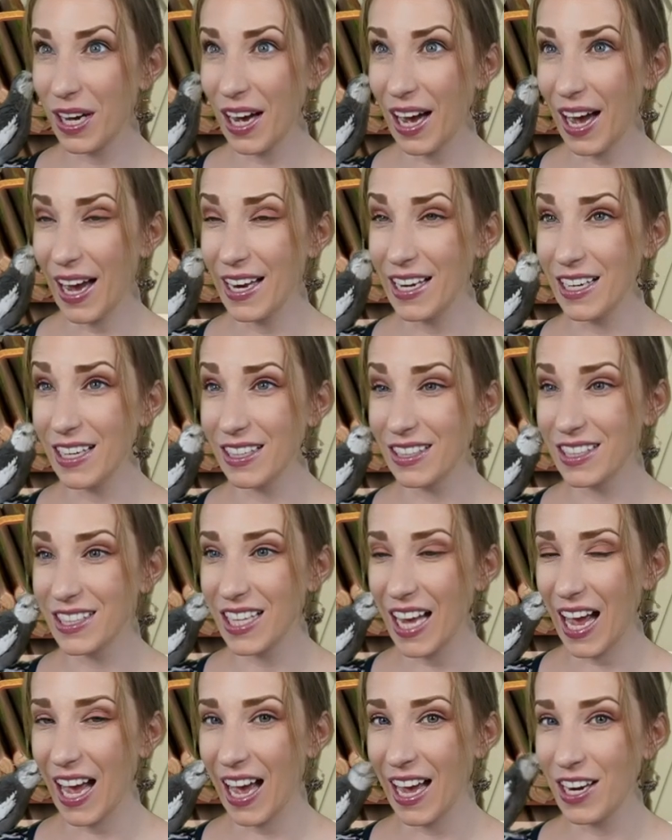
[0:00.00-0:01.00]

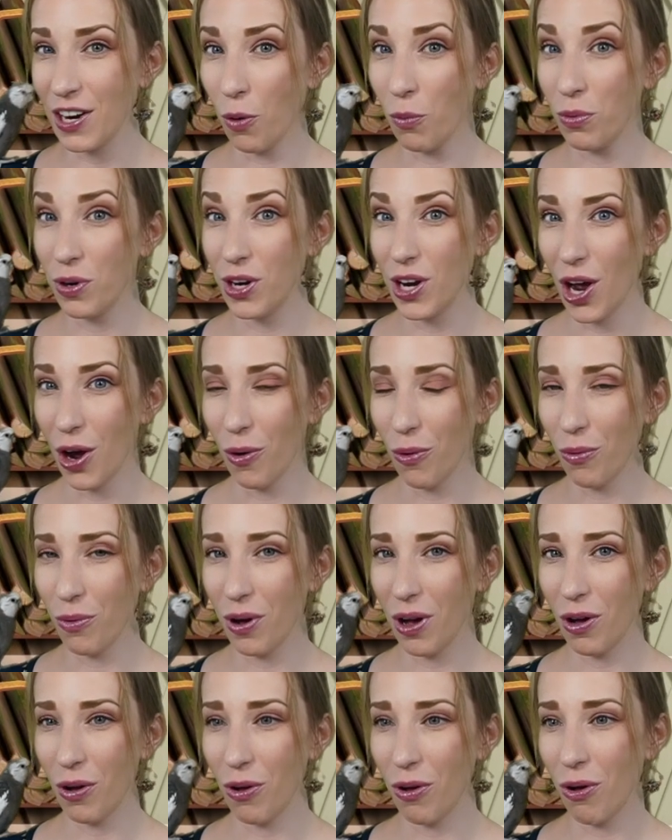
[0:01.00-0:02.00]
I don't know
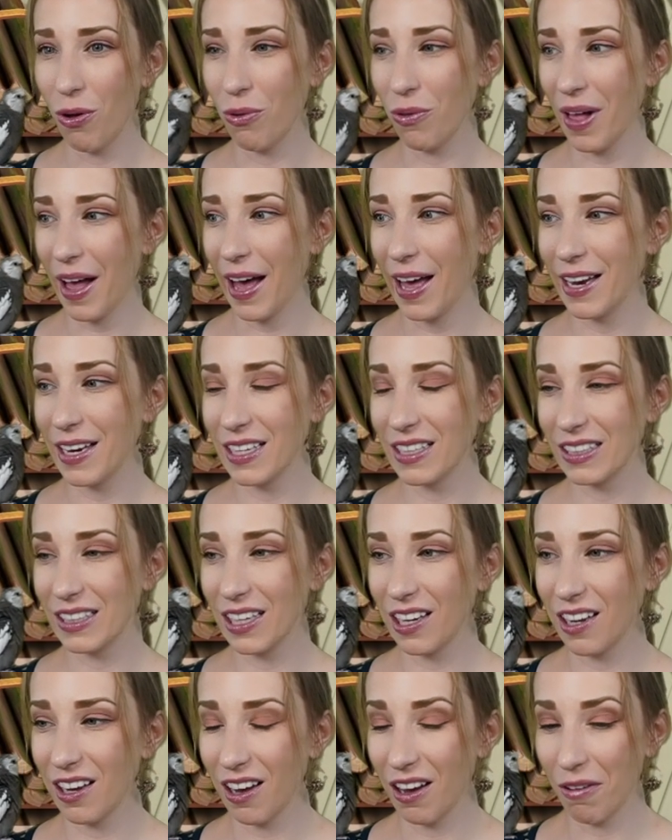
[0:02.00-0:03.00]
a whole lot
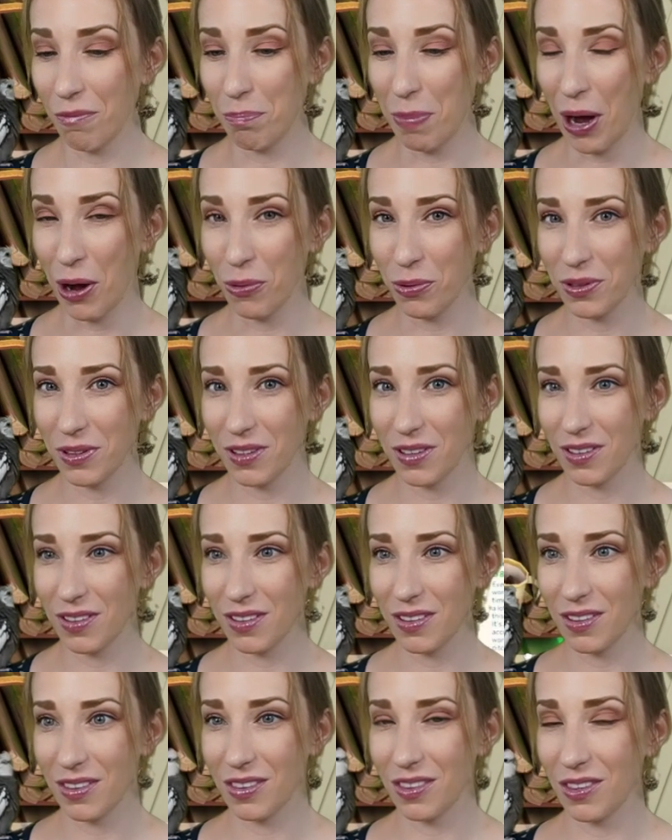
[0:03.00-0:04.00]
about
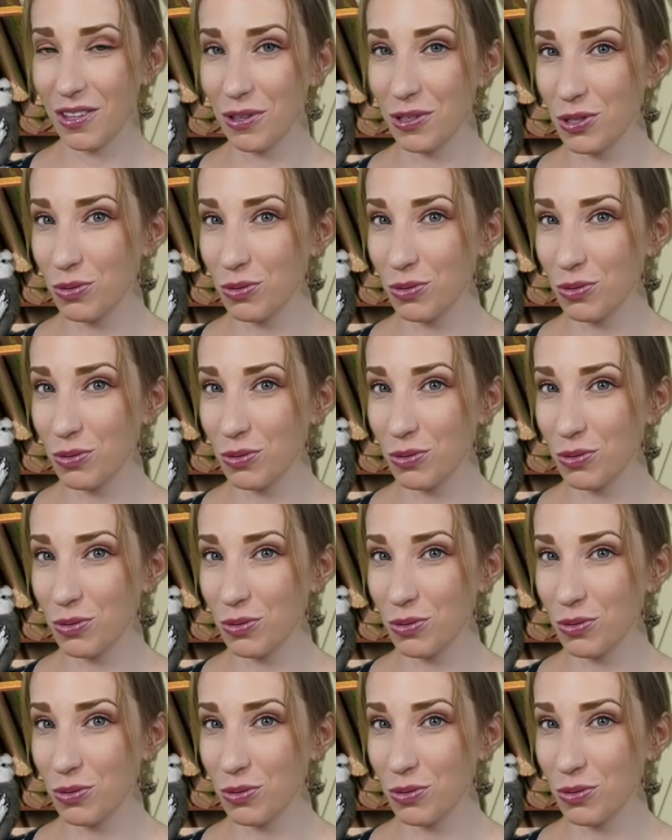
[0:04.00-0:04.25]
those